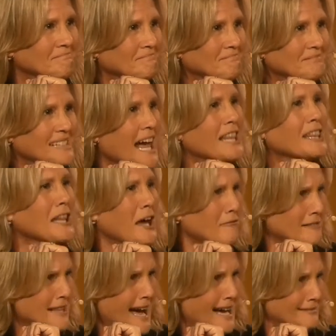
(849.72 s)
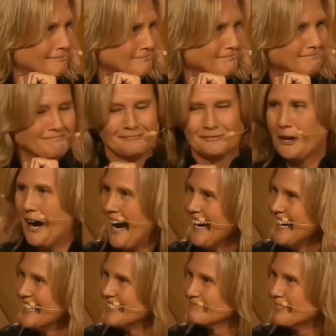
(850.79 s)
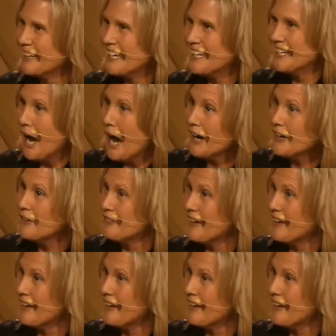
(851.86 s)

I love that. Right? But Yocheved,